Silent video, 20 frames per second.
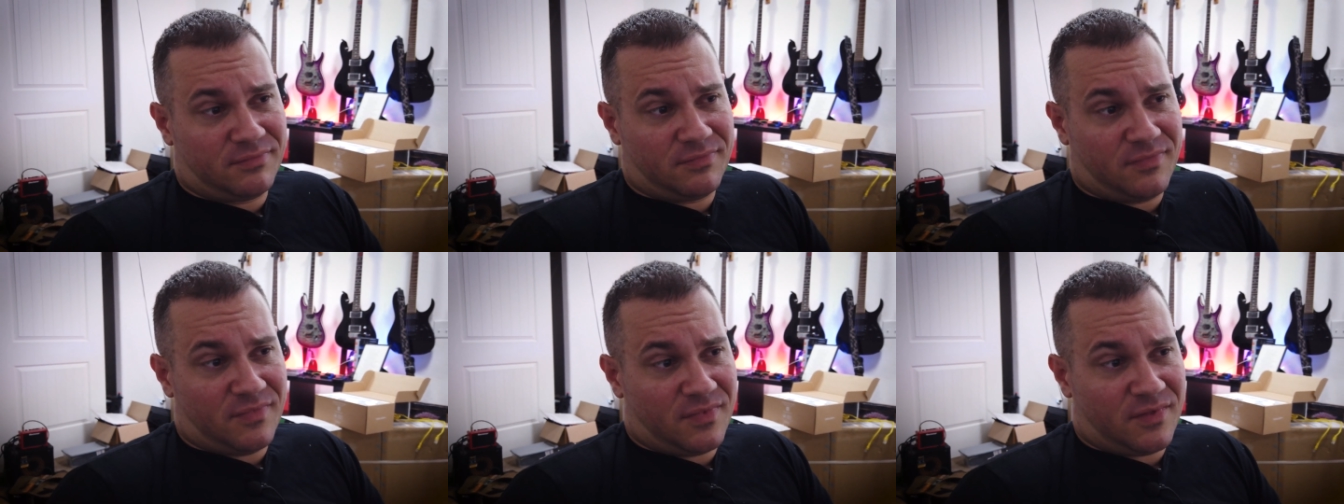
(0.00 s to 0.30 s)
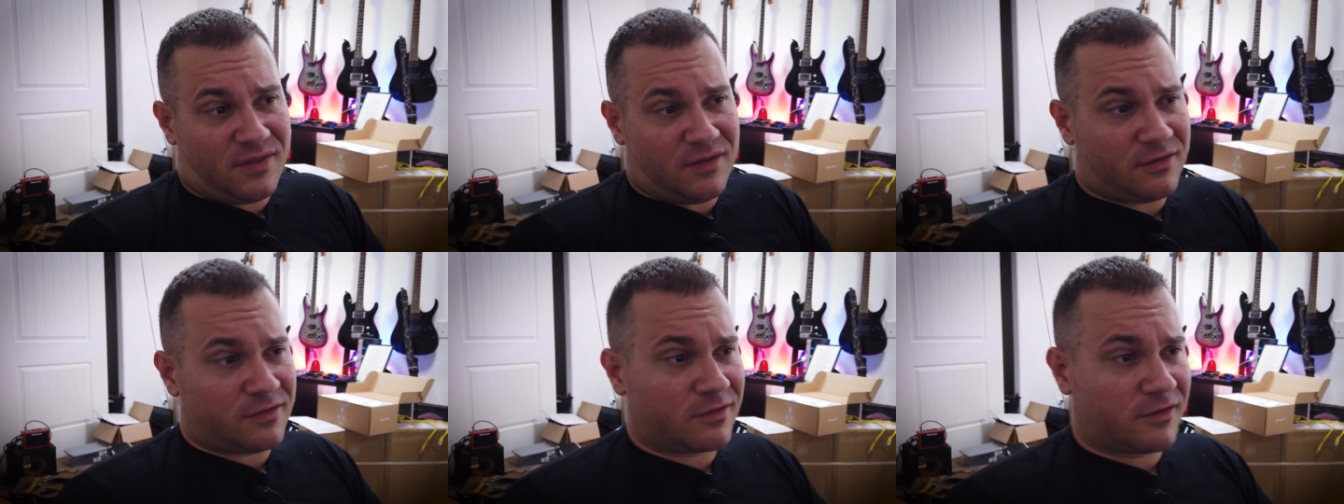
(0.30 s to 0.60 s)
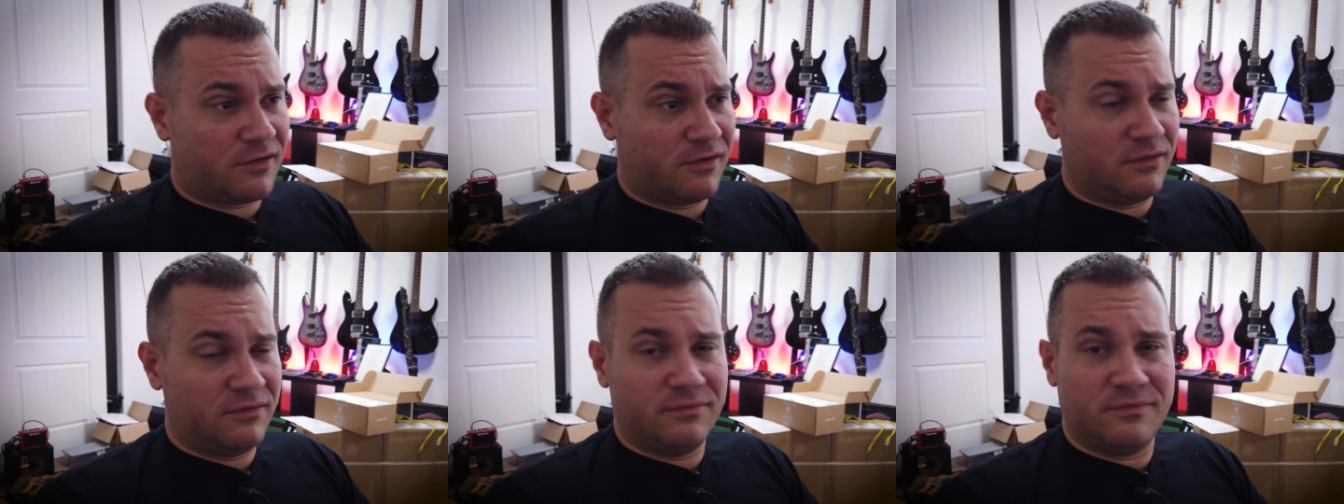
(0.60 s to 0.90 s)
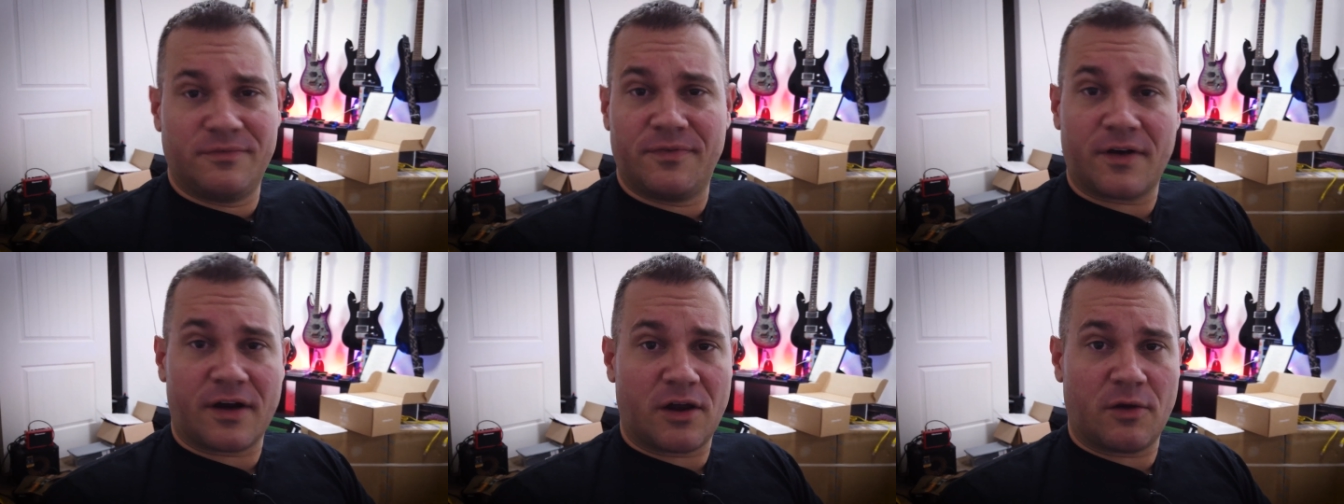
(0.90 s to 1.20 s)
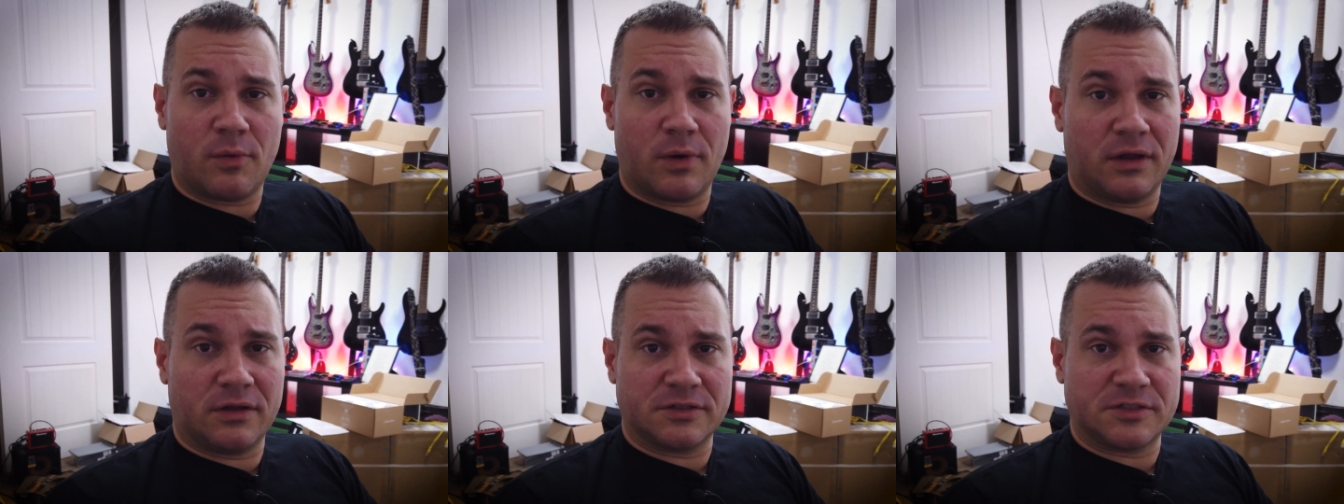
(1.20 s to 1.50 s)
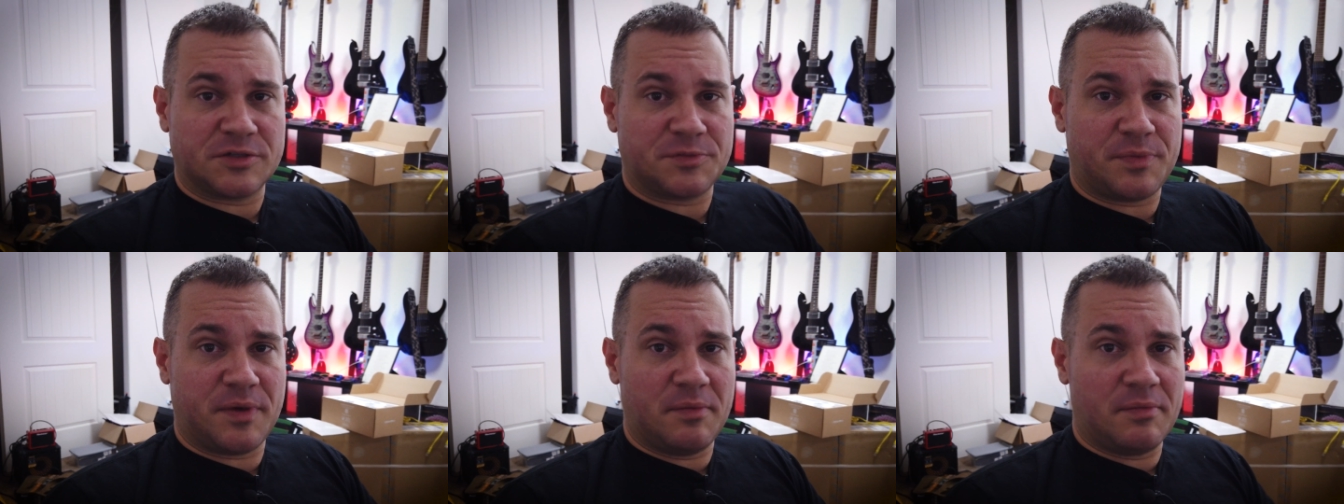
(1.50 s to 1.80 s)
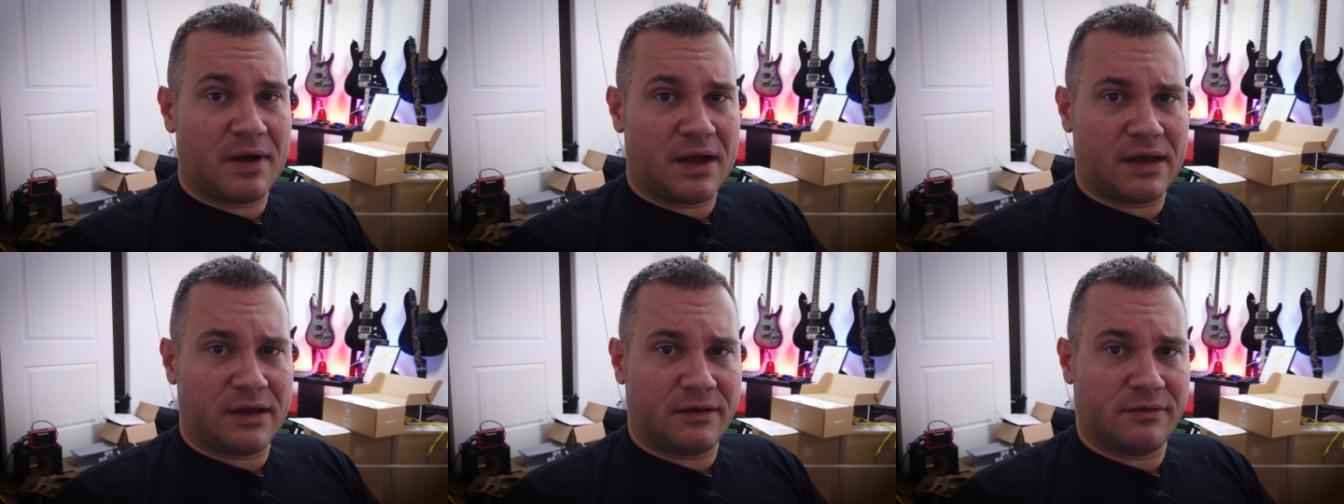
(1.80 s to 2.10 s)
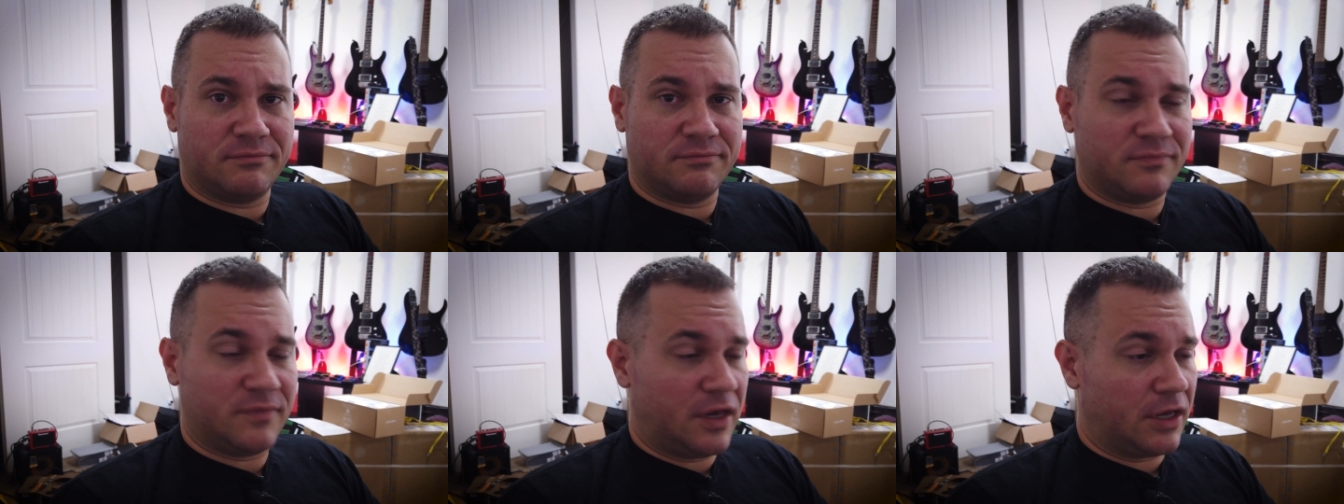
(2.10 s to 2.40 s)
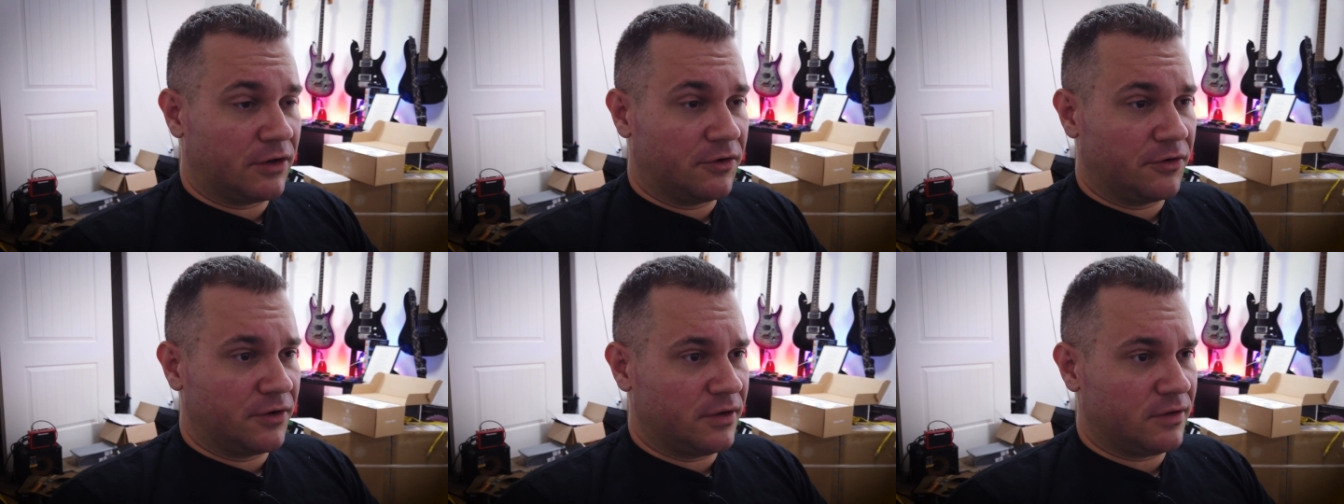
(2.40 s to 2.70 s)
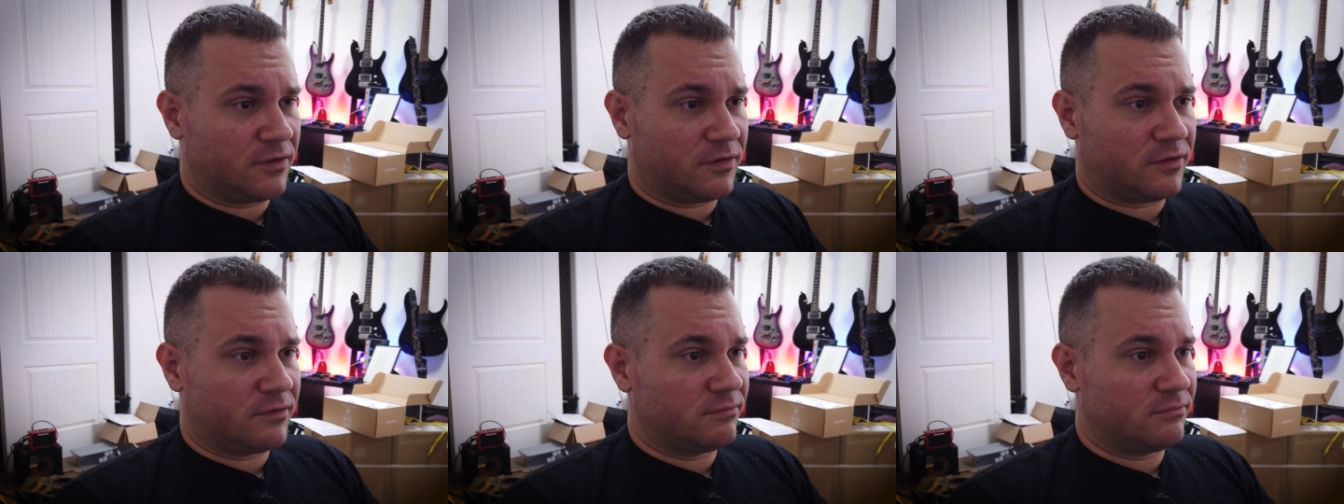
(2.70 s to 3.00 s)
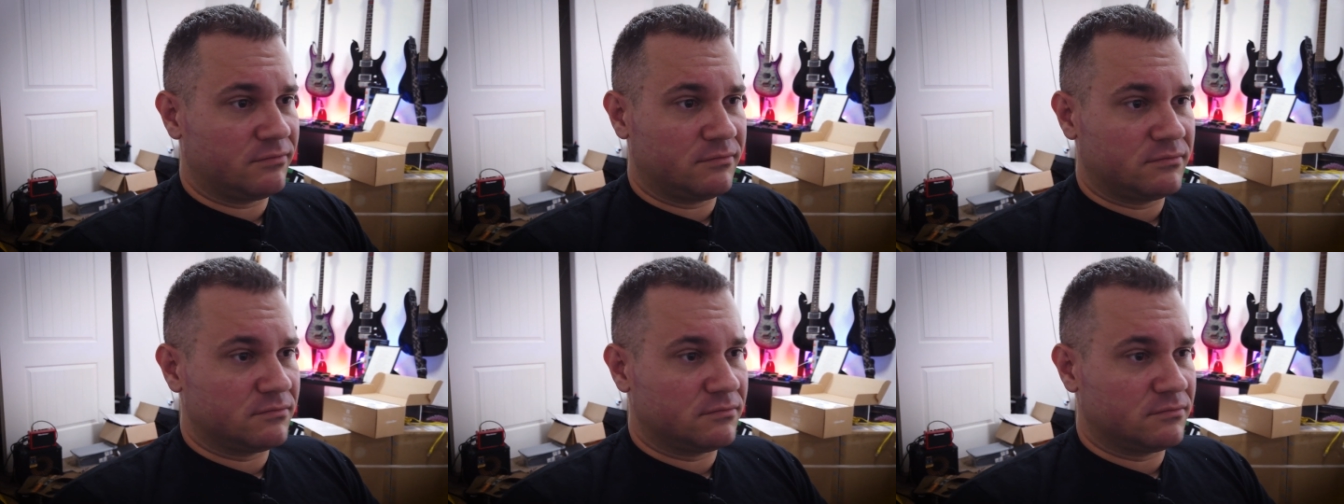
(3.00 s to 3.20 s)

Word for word: This could very well just be my ignorance,